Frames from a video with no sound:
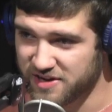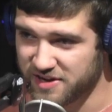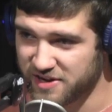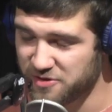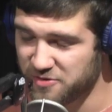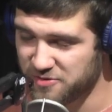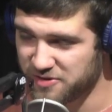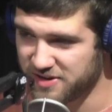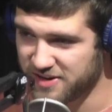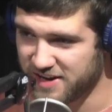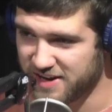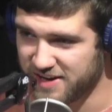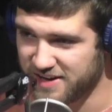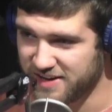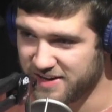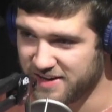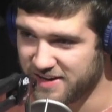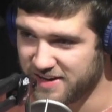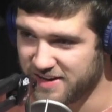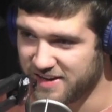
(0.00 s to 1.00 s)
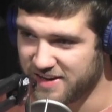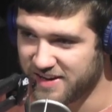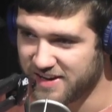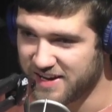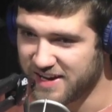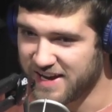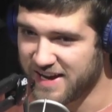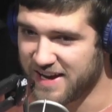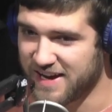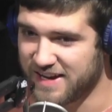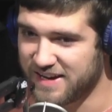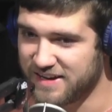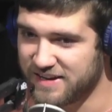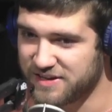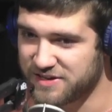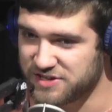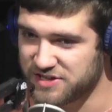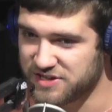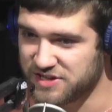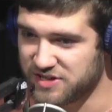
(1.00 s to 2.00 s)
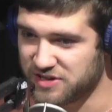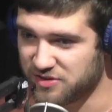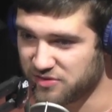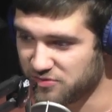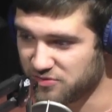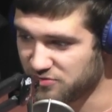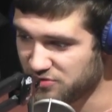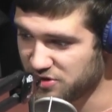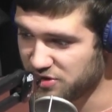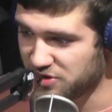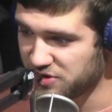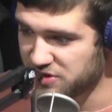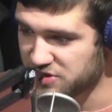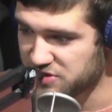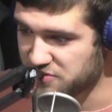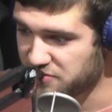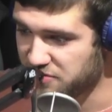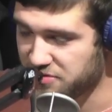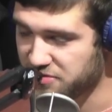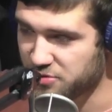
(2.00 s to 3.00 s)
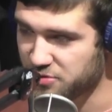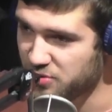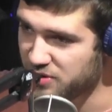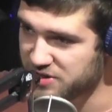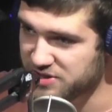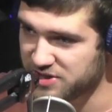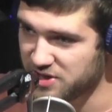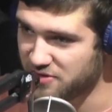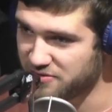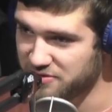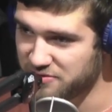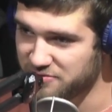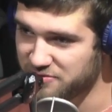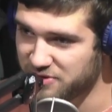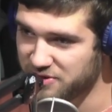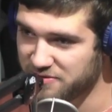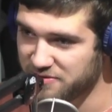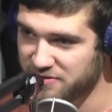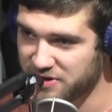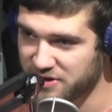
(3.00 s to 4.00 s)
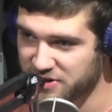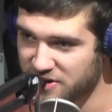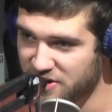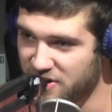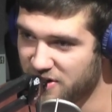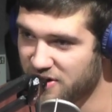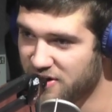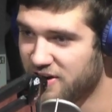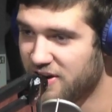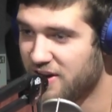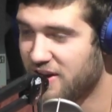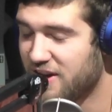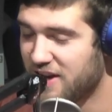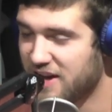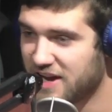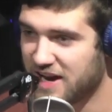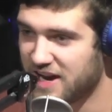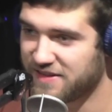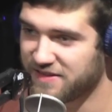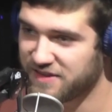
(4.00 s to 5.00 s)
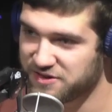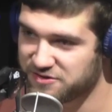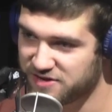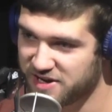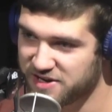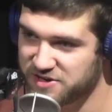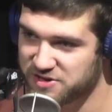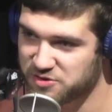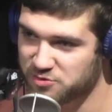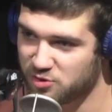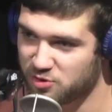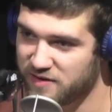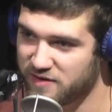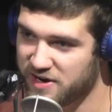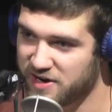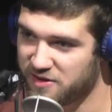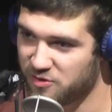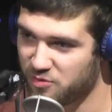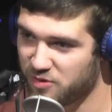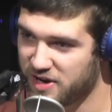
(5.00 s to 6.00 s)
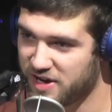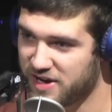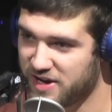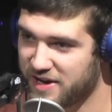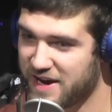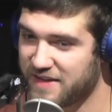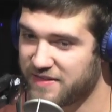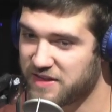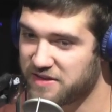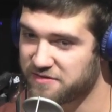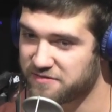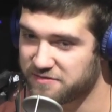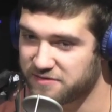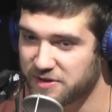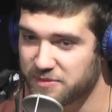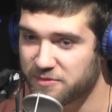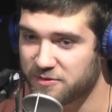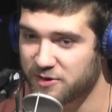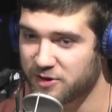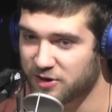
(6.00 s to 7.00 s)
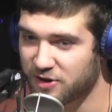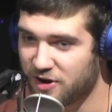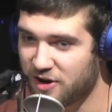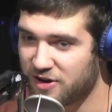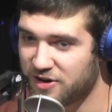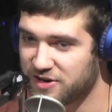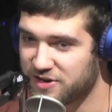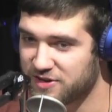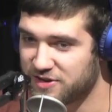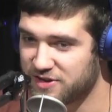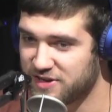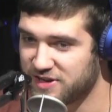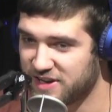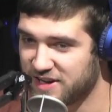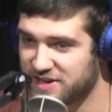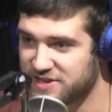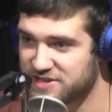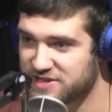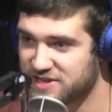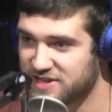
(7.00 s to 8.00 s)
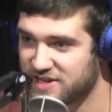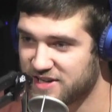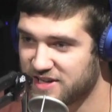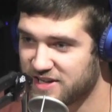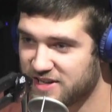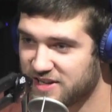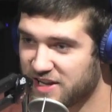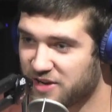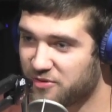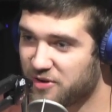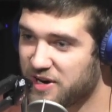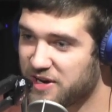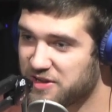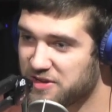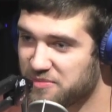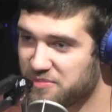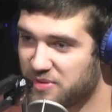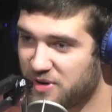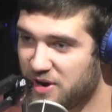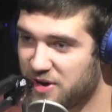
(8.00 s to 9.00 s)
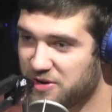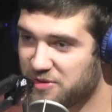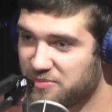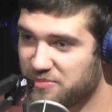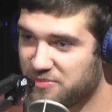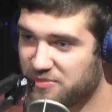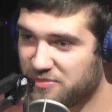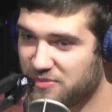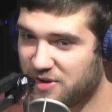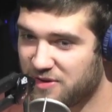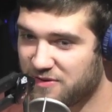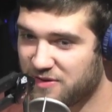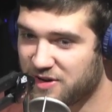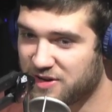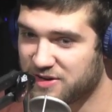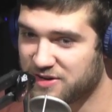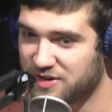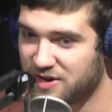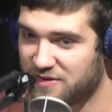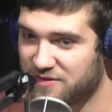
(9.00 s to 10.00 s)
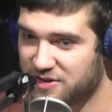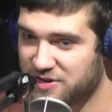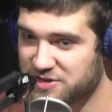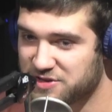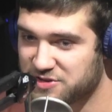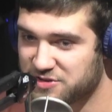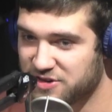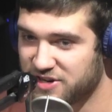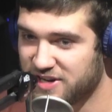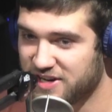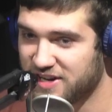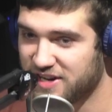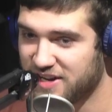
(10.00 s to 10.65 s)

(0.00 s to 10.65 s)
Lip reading: out one day, and she literally just threw herself in front of their car. And they tried to swerve out of the way, and they flipped their car into the ditch, like right at the bottom of our street.